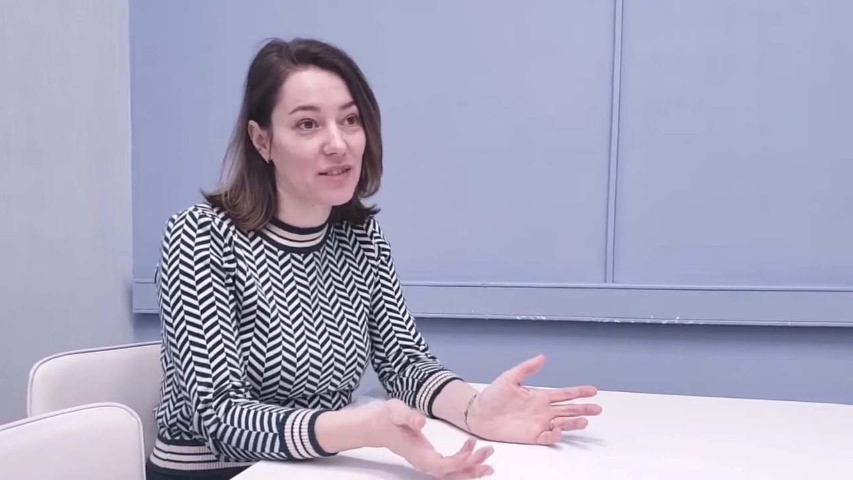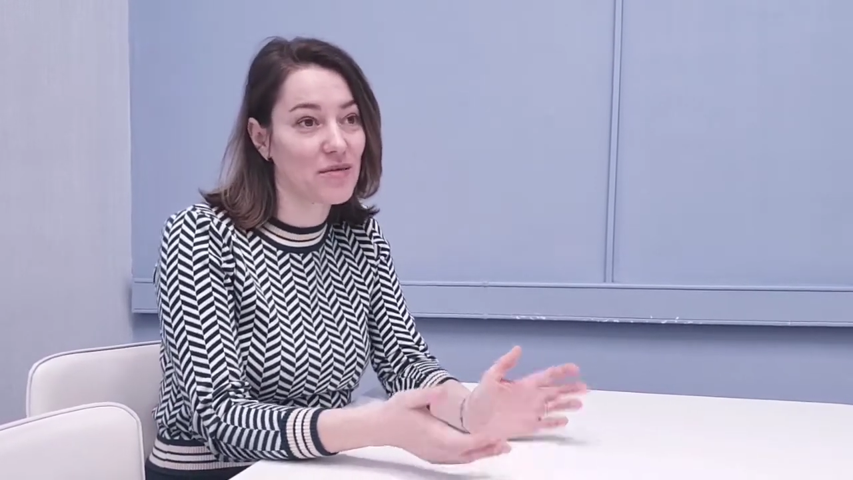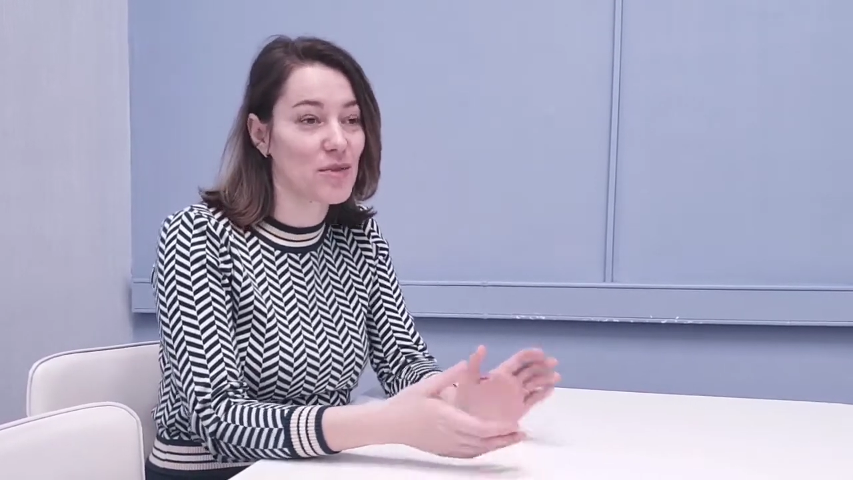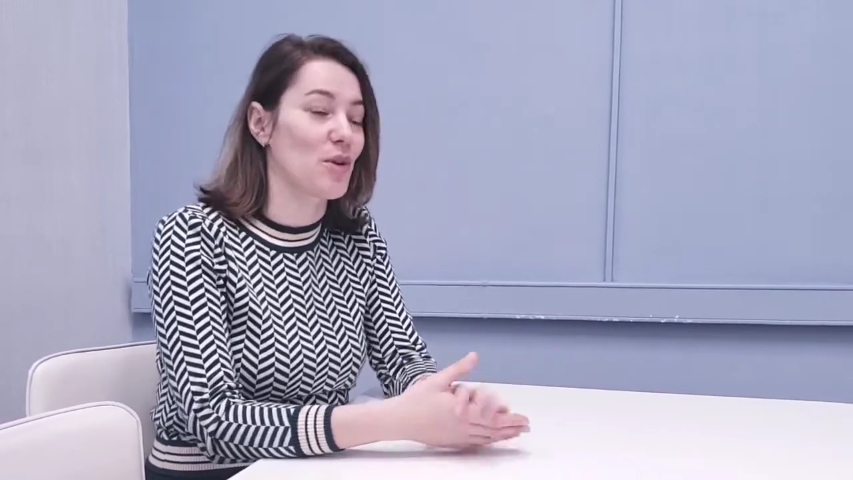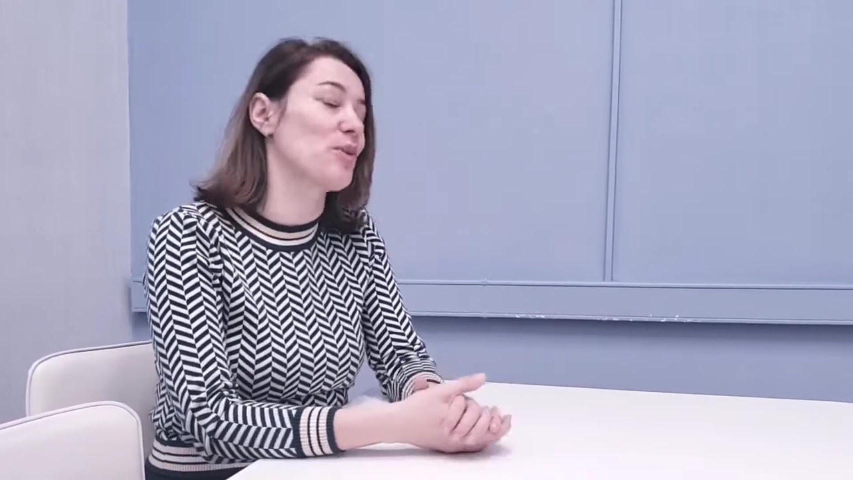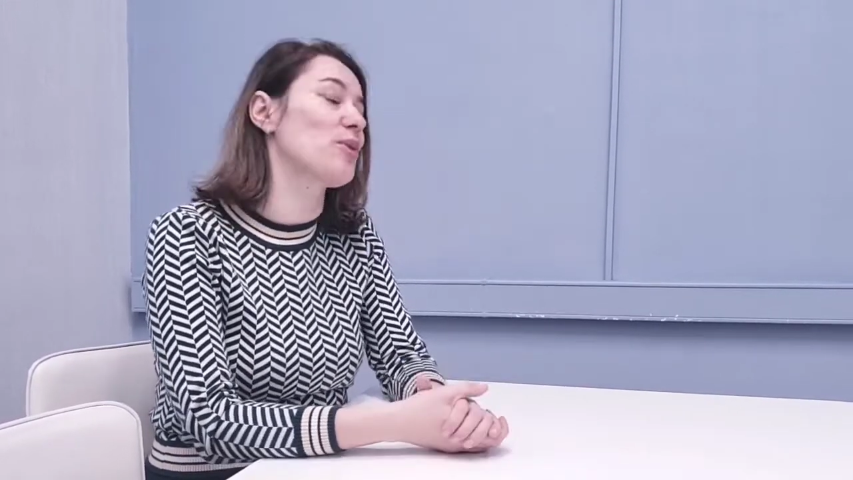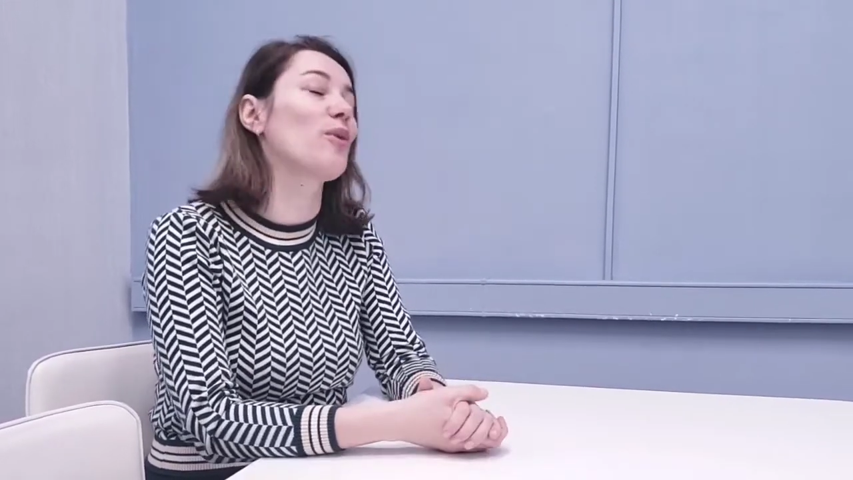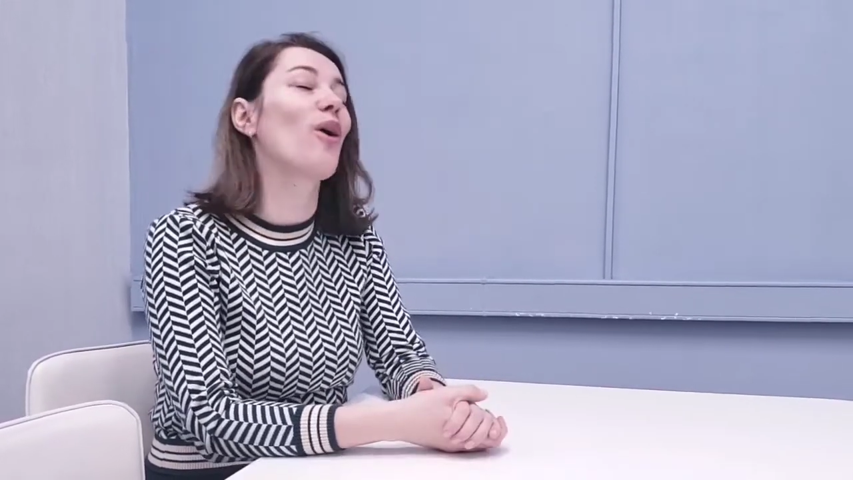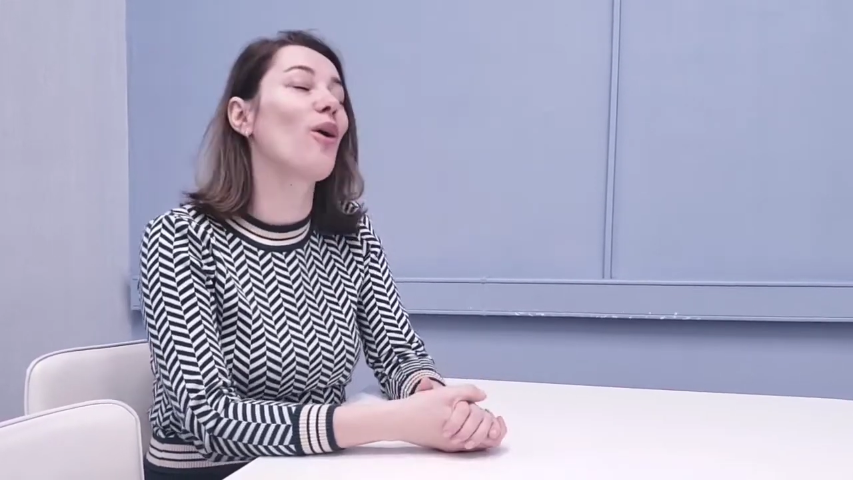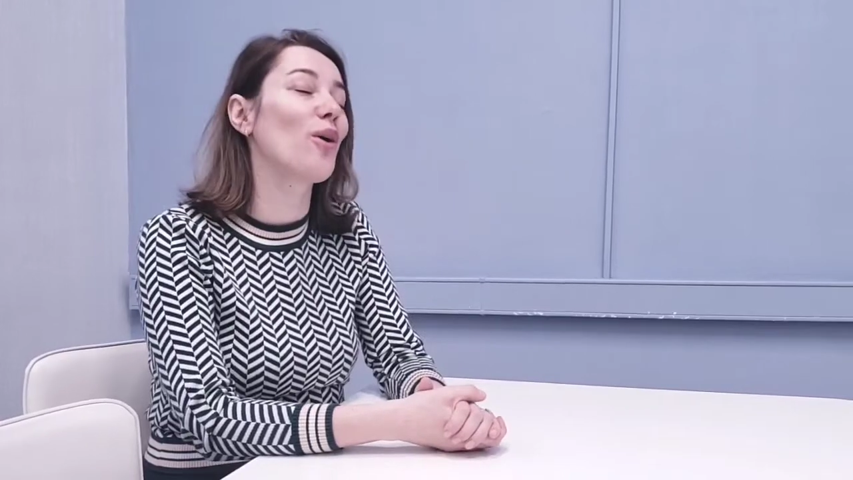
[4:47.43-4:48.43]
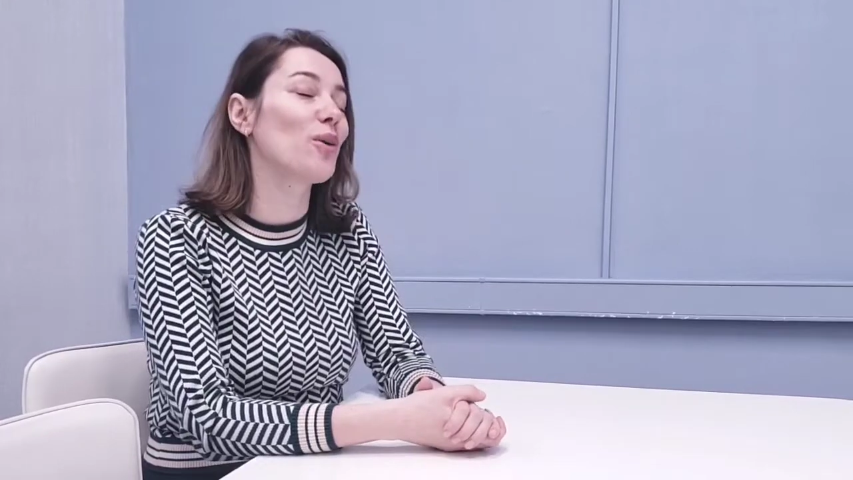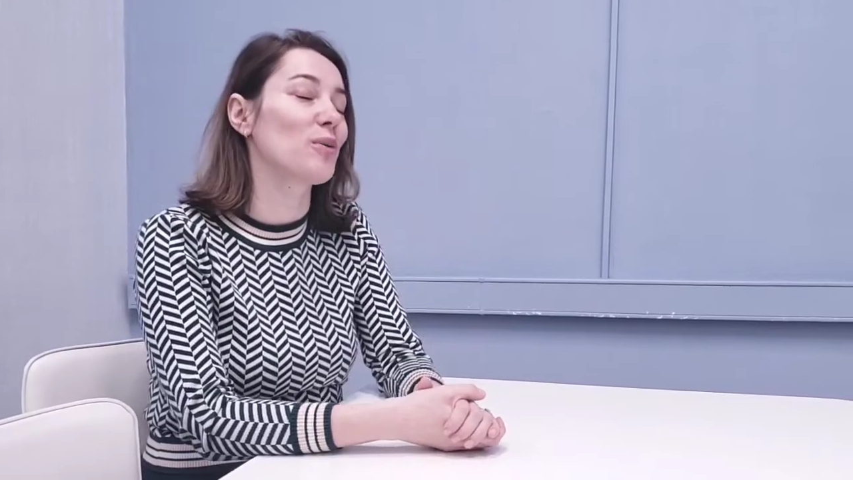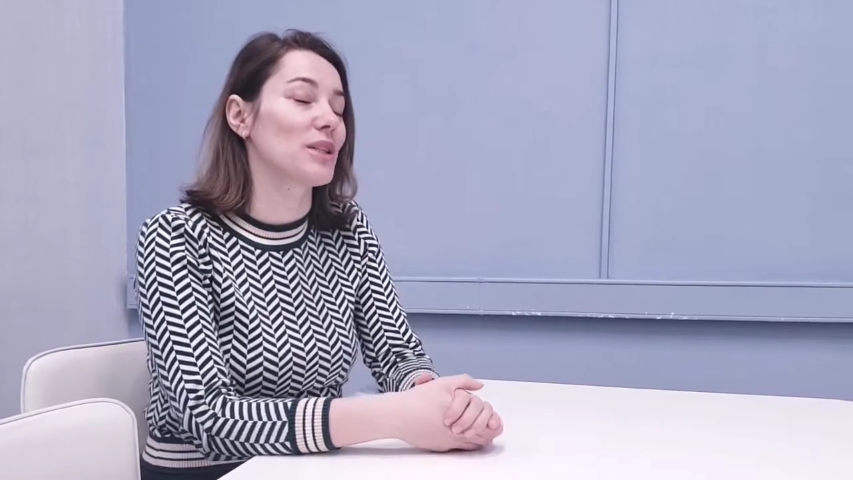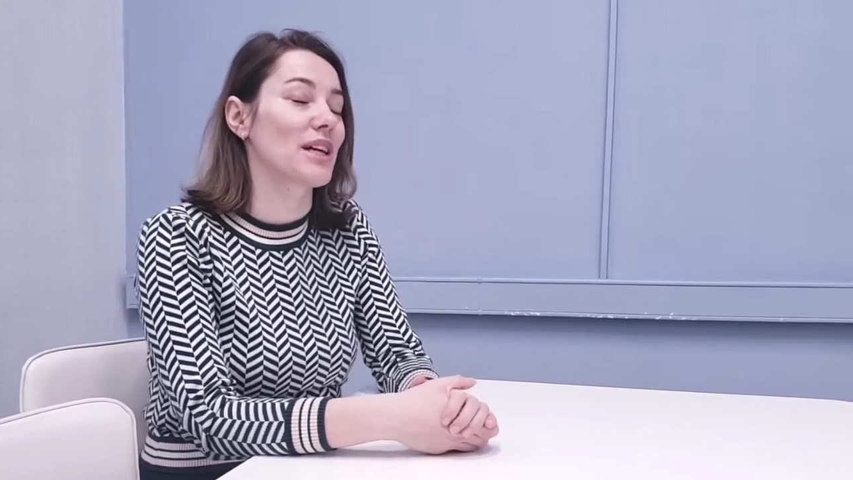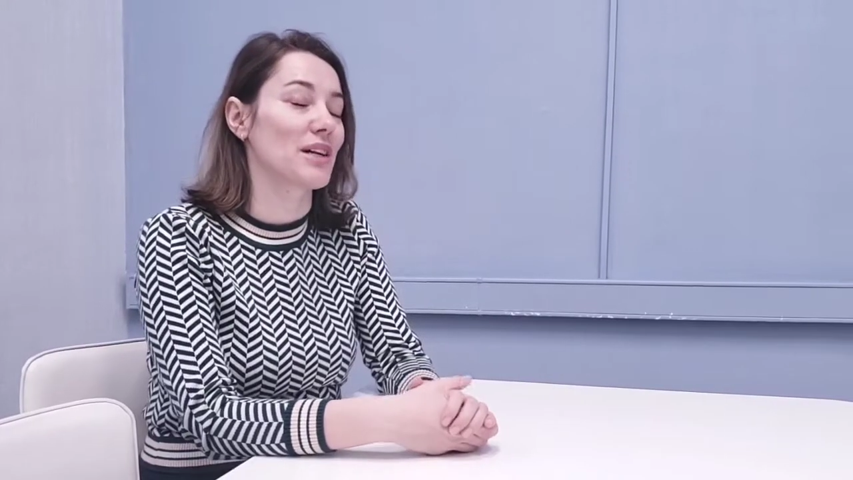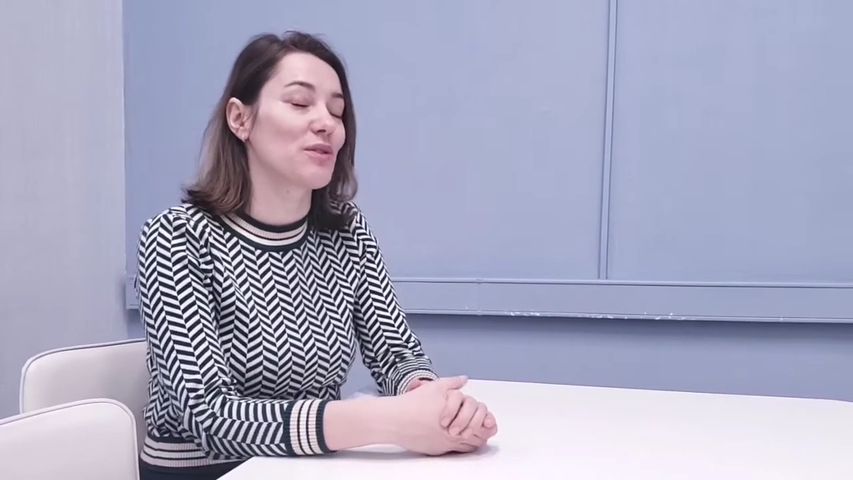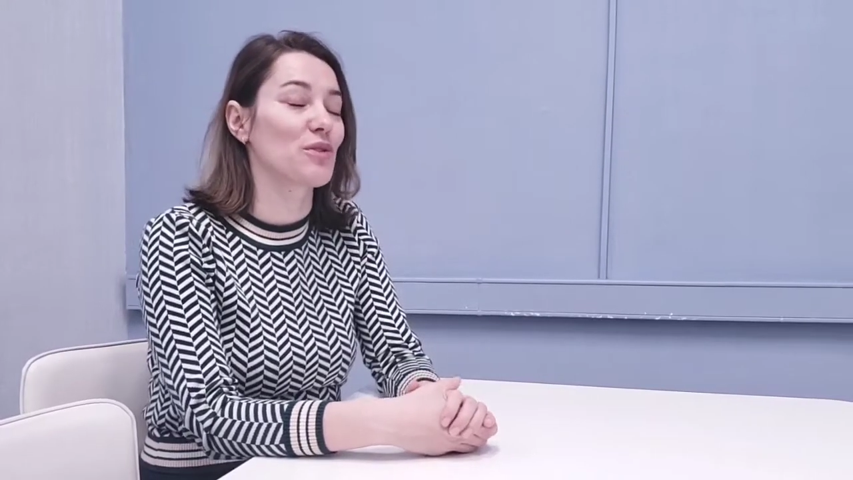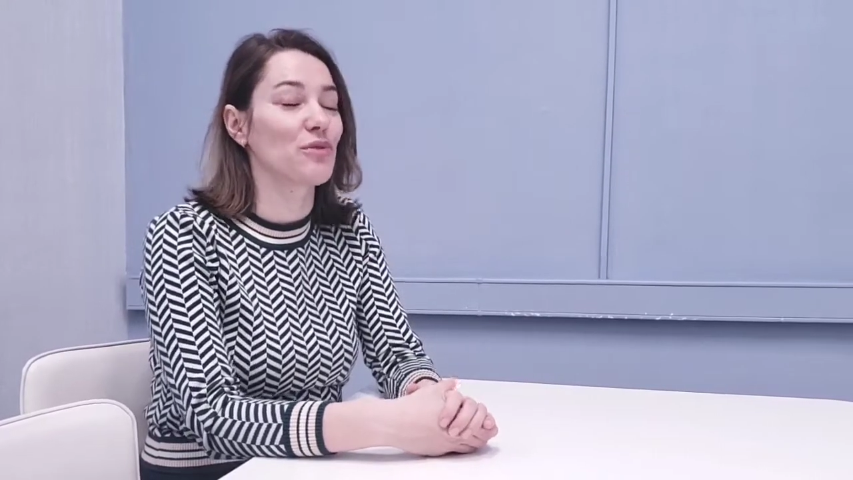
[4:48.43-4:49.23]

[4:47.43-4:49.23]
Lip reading: So you will always have to